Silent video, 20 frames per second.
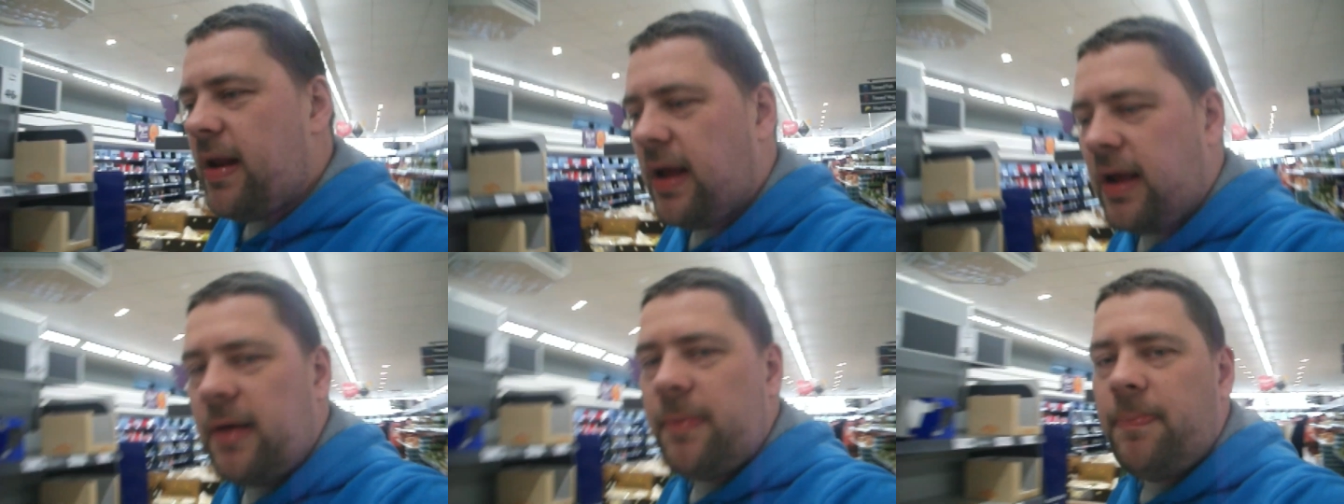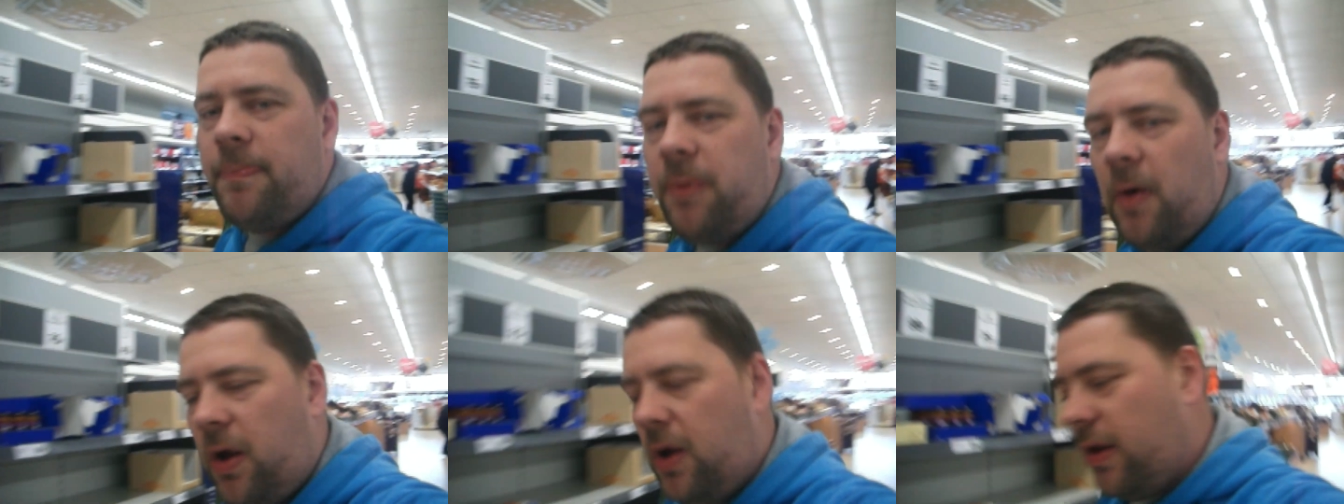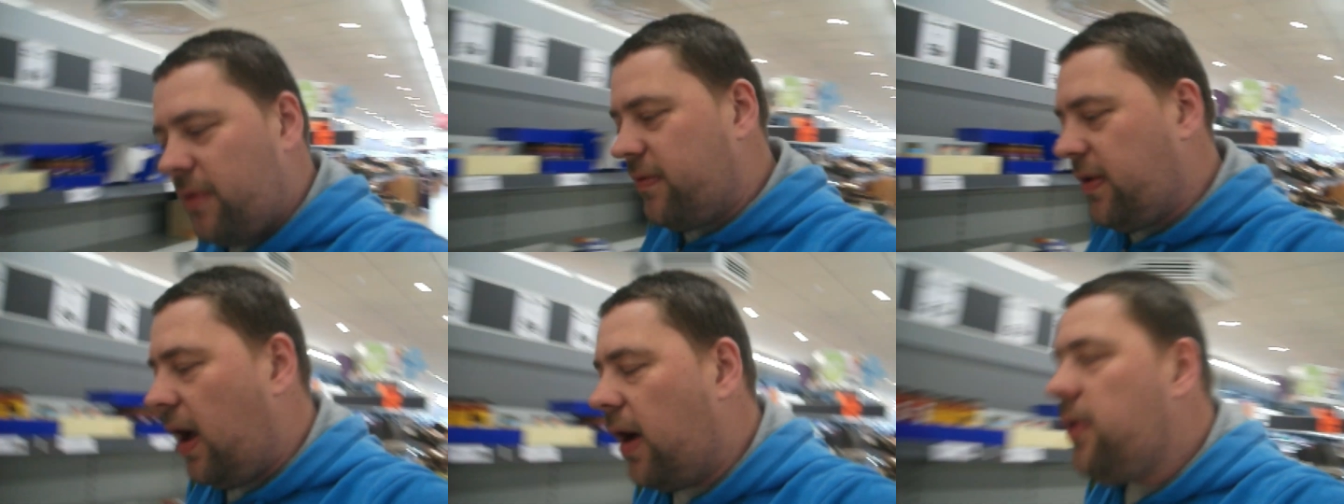Like a
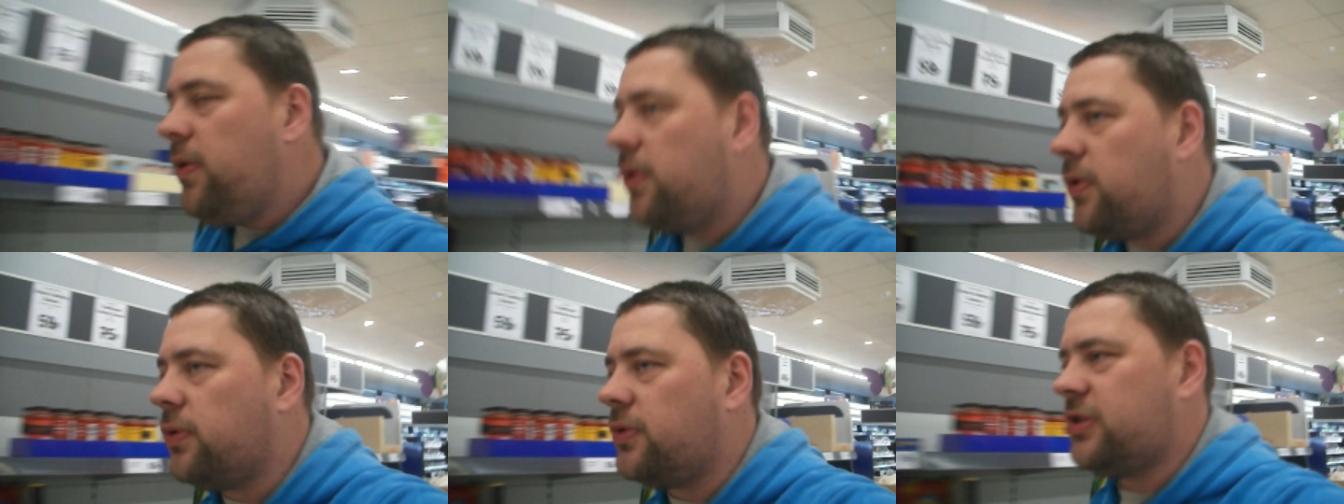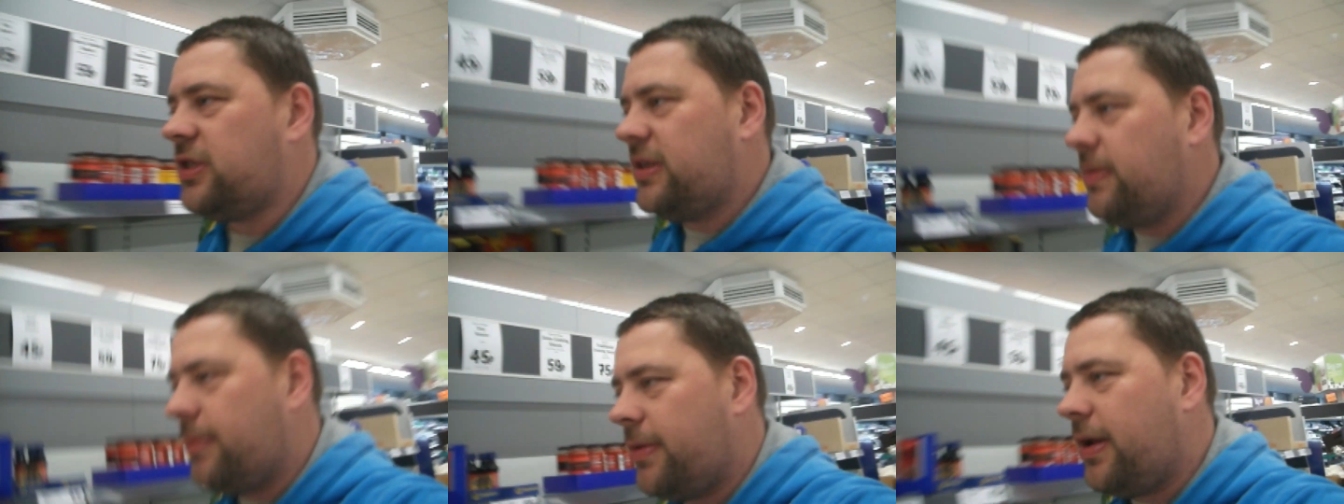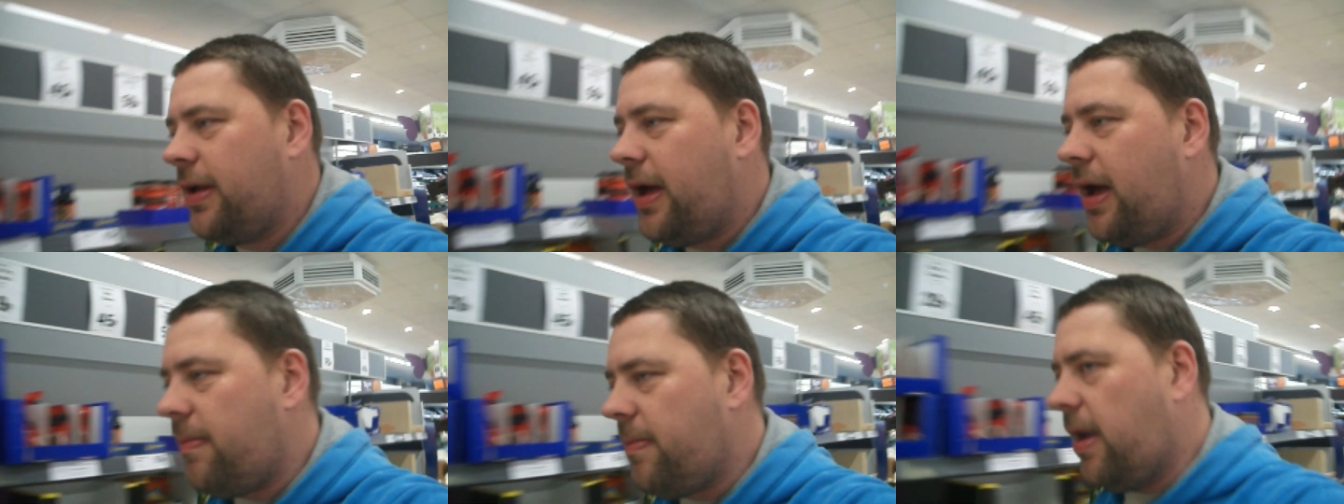bottle of Coke or something
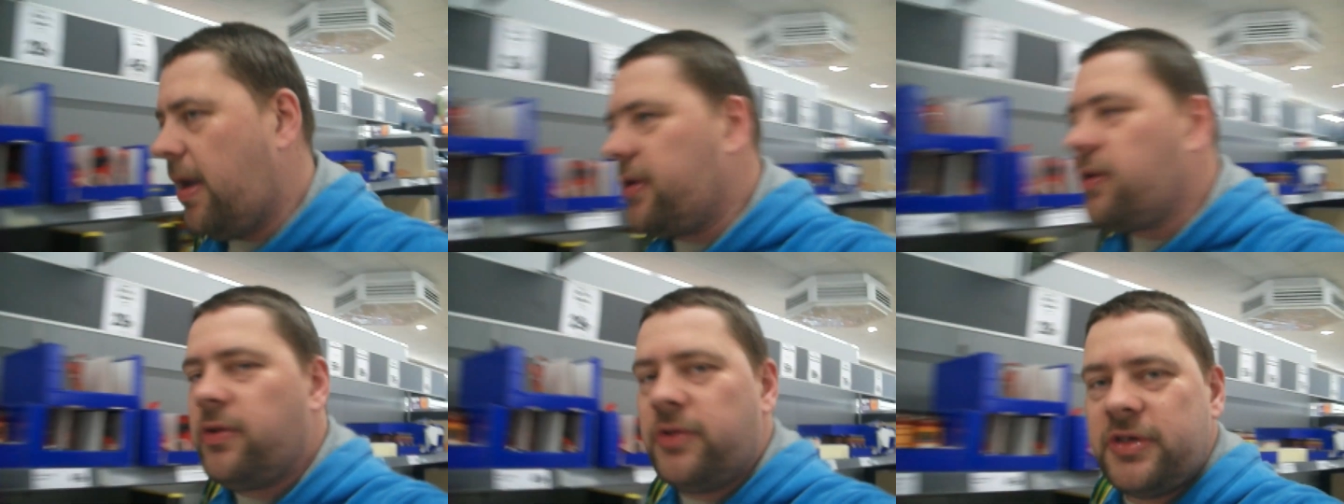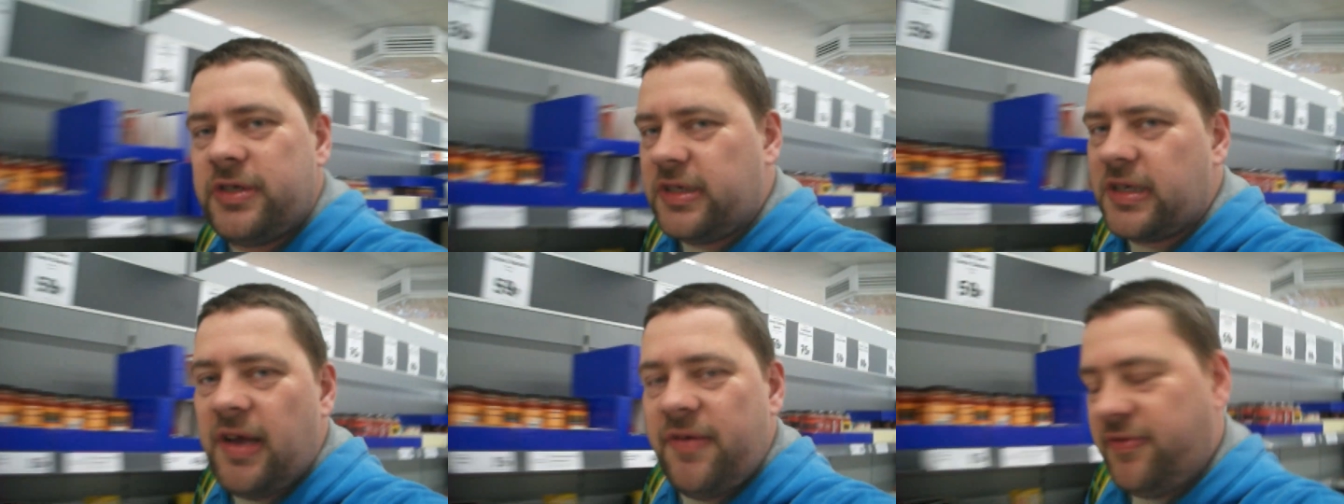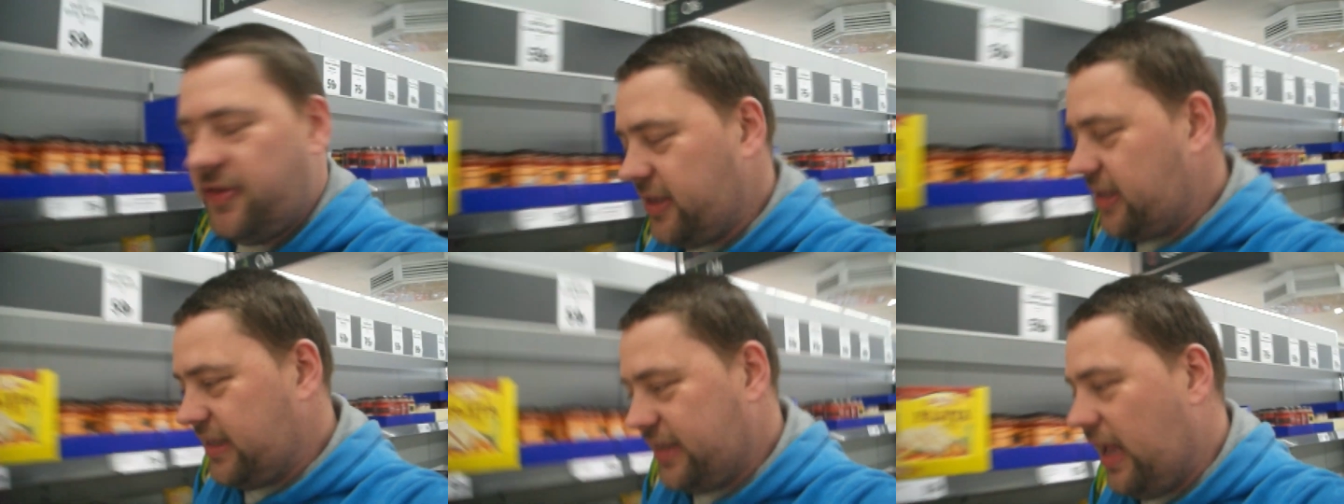like that, mate. Not the
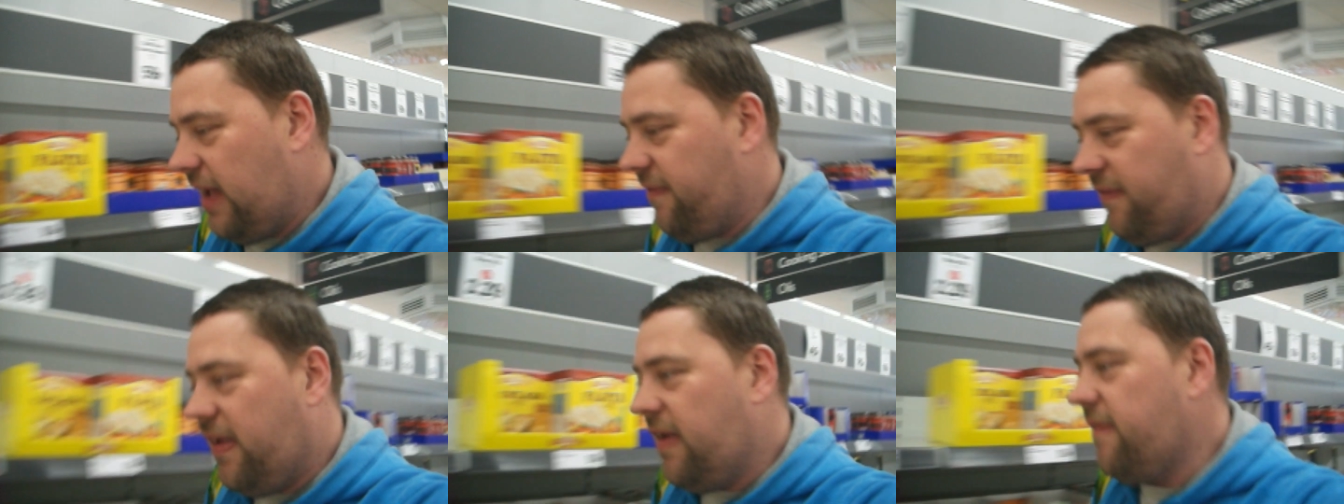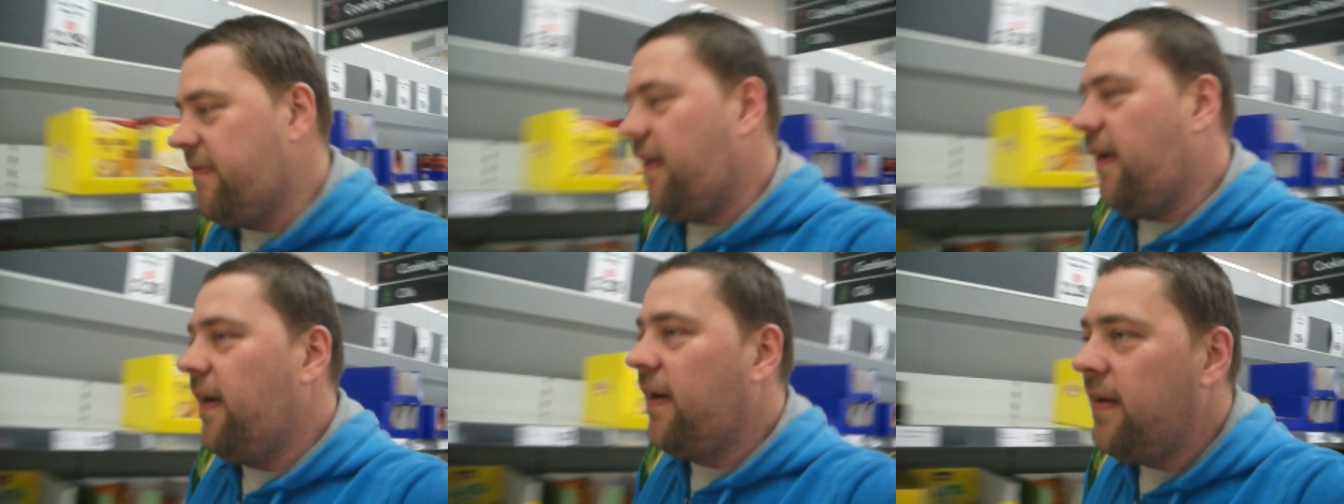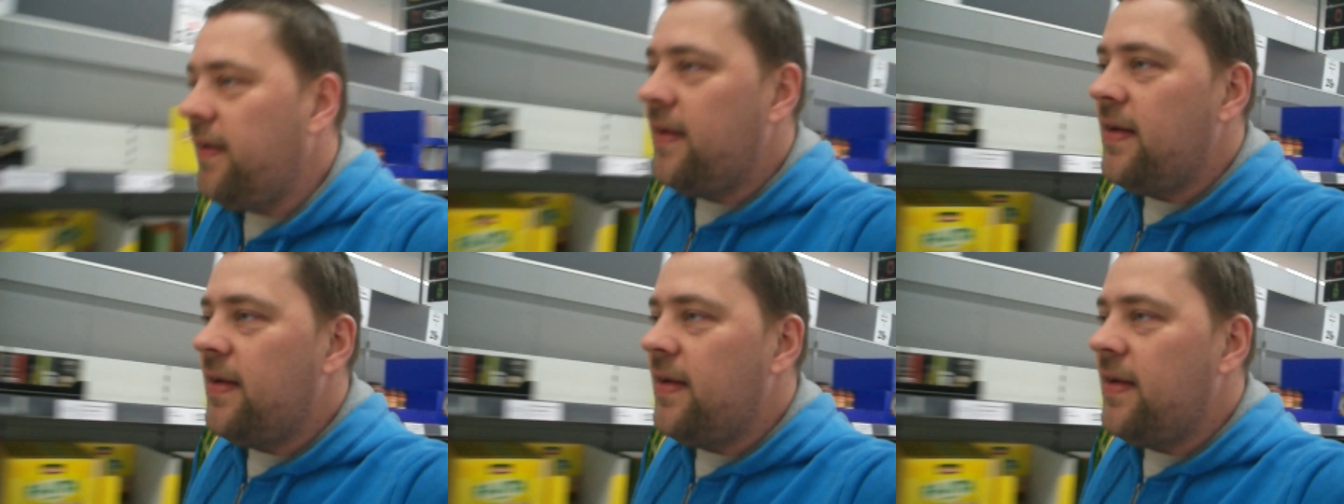stuff you sniff either.